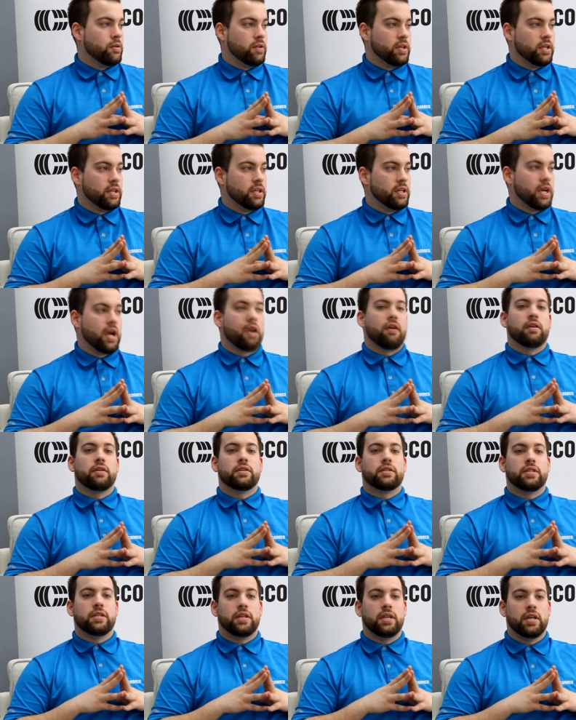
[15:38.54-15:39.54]
need
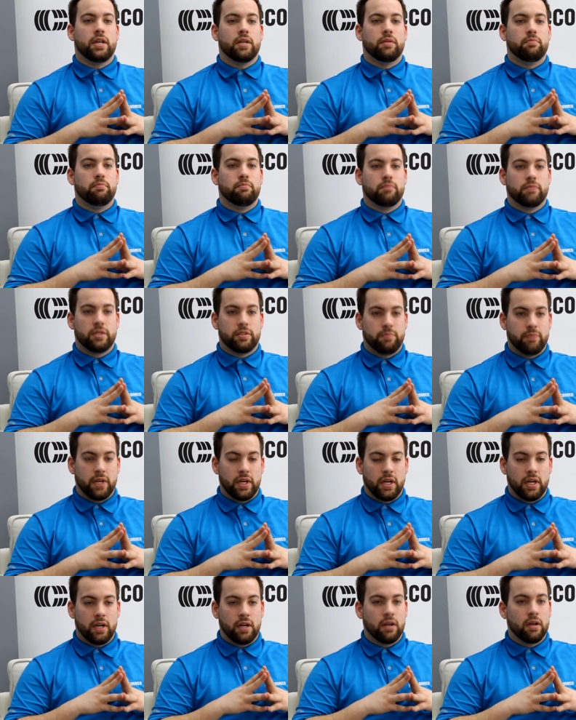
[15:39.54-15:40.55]
guaranteed
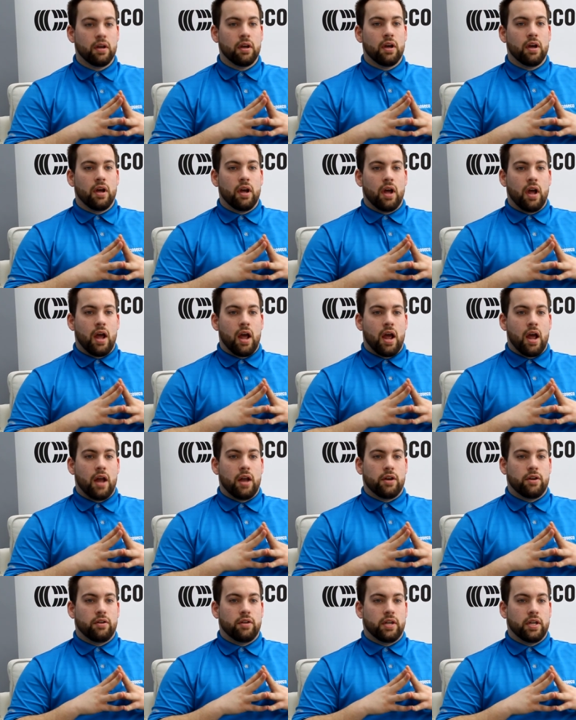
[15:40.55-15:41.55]
speed, and
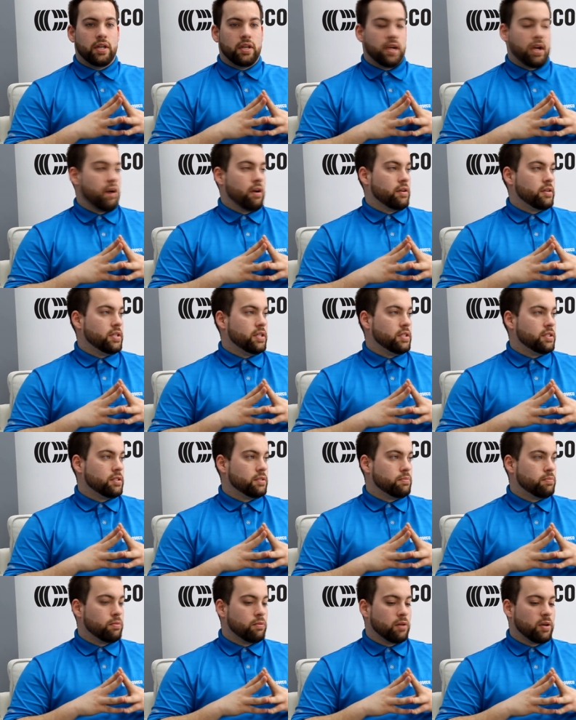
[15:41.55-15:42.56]
you need guaranteed
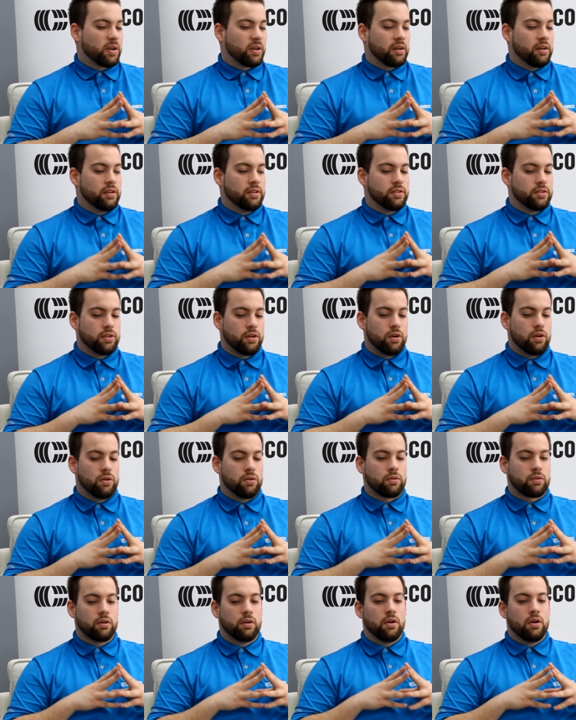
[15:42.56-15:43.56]
support. Okay.
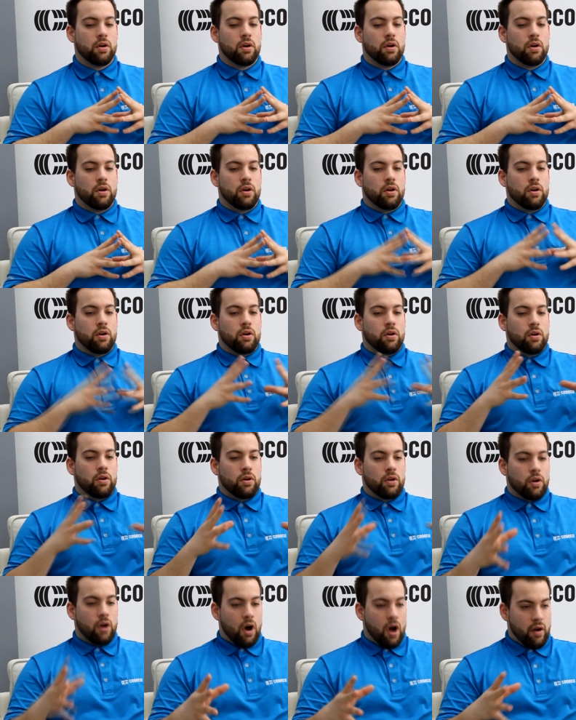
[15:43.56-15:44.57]
So
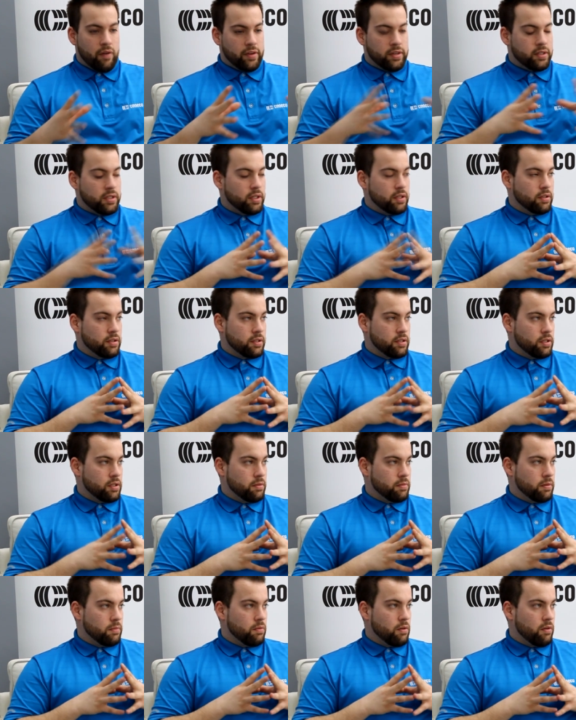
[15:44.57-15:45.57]
Obviously, there's a
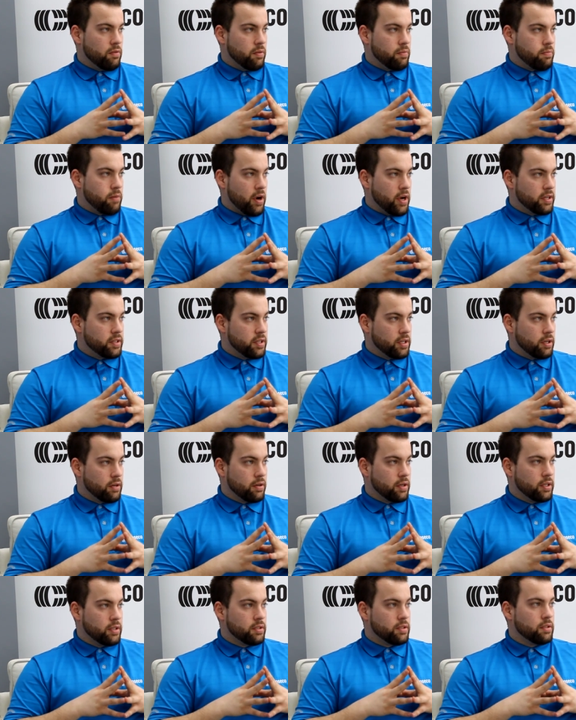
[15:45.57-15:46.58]
little bit more of a price
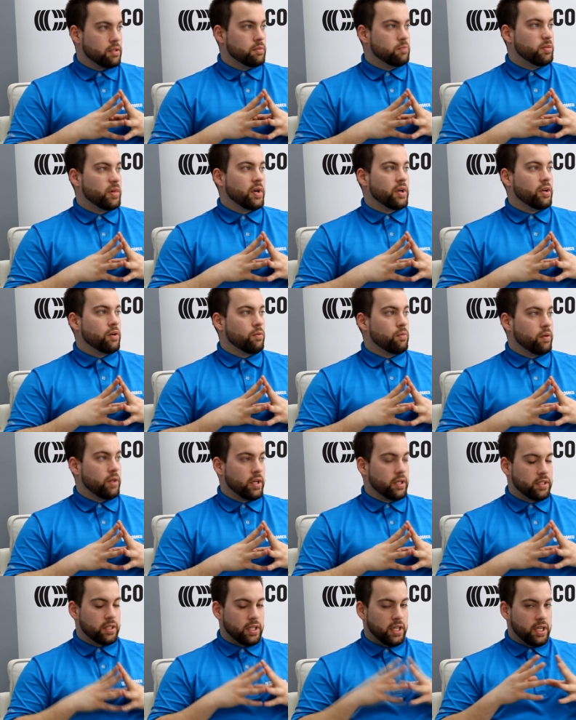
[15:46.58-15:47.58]
increase, but you're willing
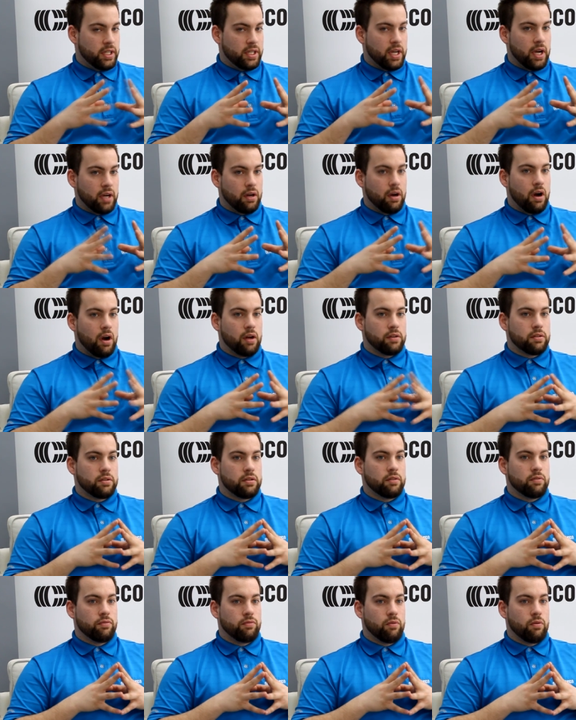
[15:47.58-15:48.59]
to eat that cost
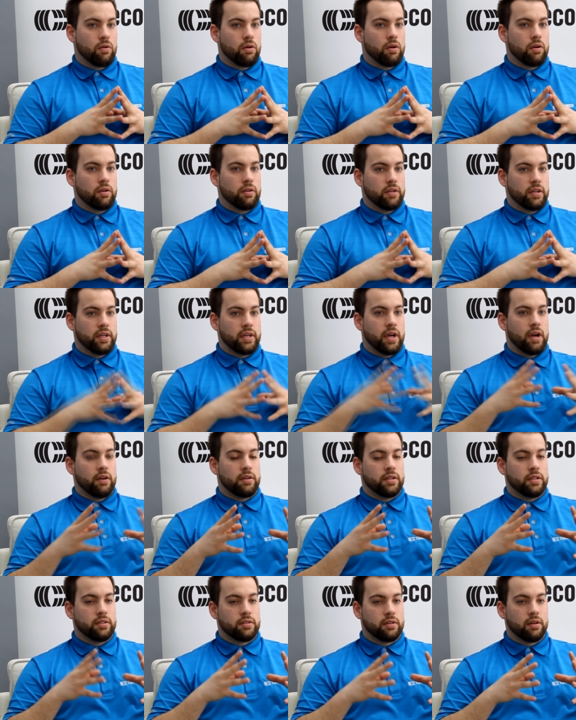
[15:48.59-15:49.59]
for the
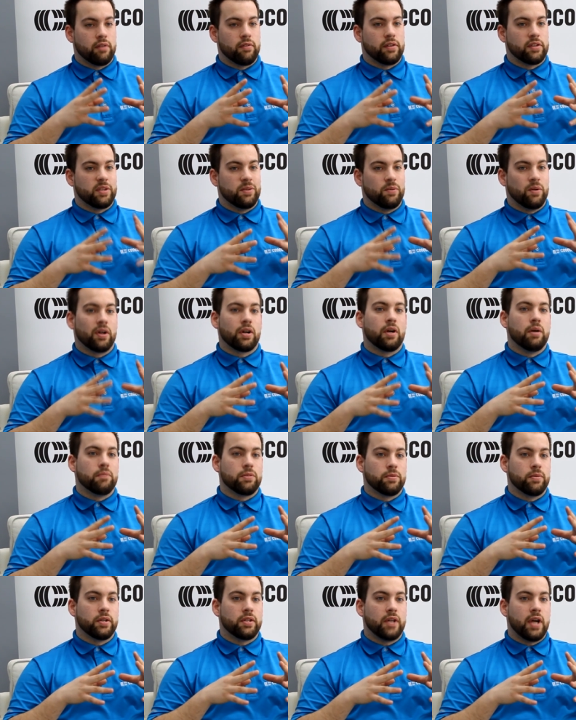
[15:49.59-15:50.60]
guaranteed service. And what comes
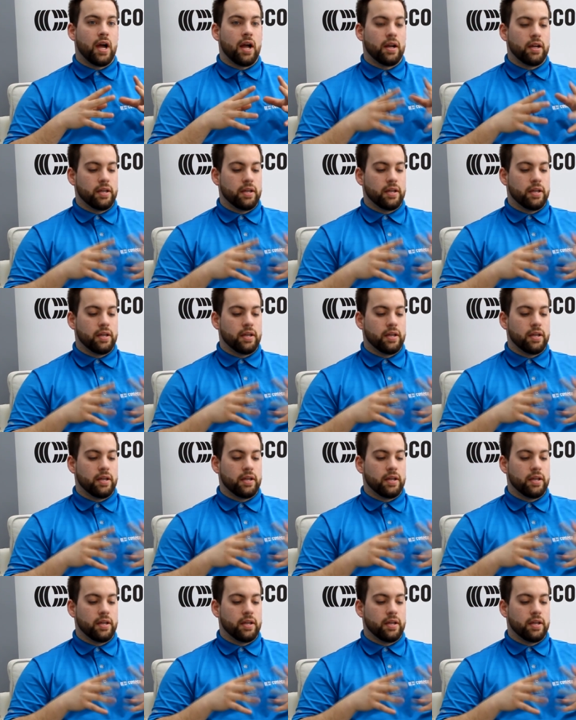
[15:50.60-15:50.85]
with that